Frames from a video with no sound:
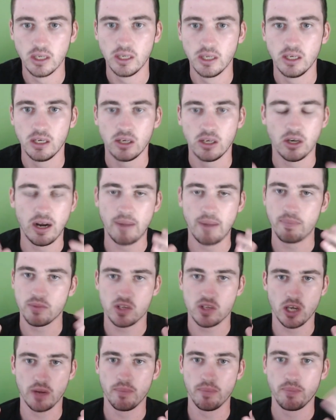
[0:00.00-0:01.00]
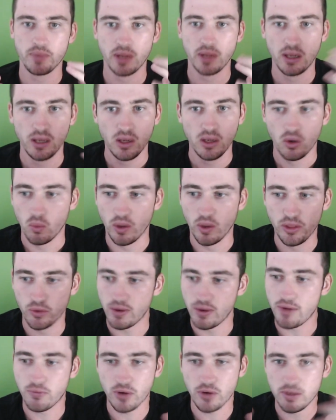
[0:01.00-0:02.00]
All right. So when the
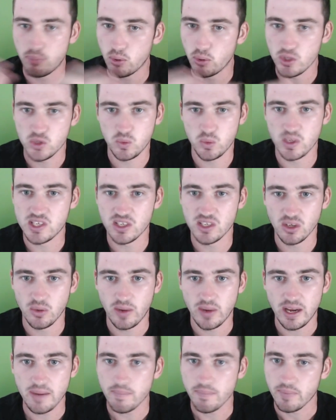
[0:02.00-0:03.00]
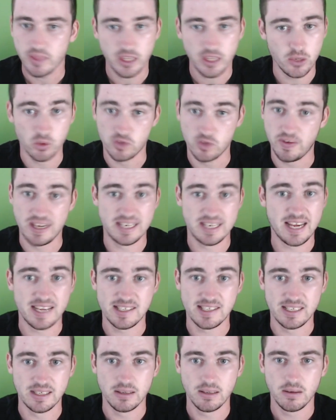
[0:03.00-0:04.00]
referee put his whistle away, it was
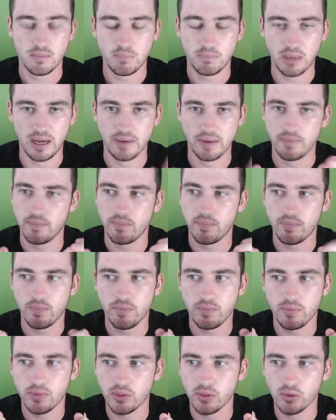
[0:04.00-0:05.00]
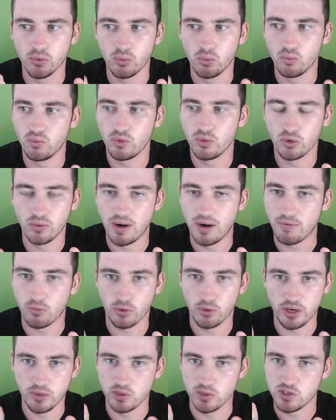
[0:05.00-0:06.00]
fantastic, but the
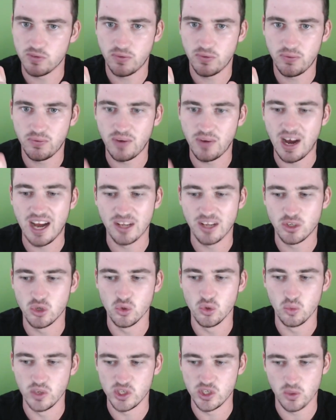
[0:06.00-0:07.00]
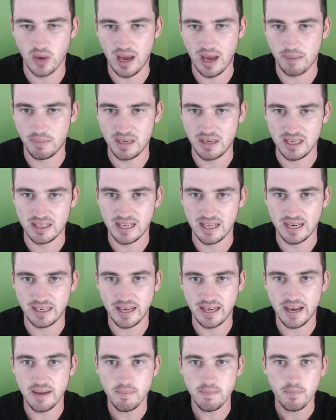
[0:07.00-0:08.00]
referee was far too whistle-happy in that
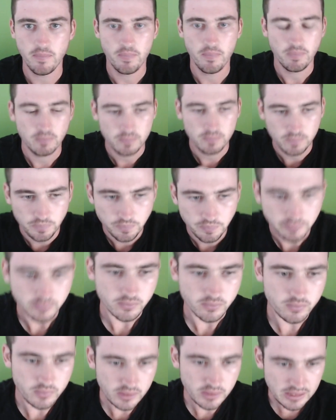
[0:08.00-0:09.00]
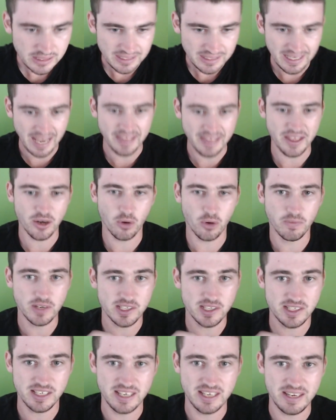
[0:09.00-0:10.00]
game. And then
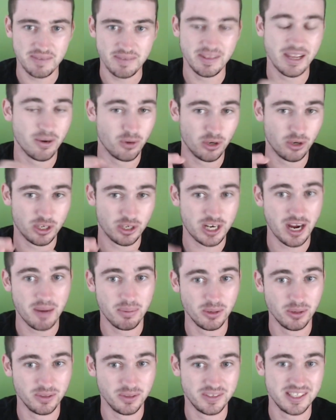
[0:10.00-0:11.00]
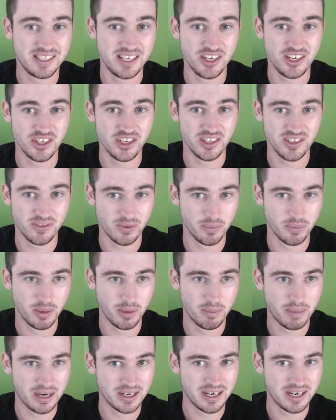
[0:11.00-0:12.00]
obviously there were a couple of decisions from the
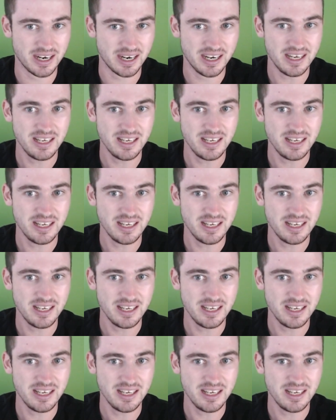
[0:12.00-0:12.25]
bunker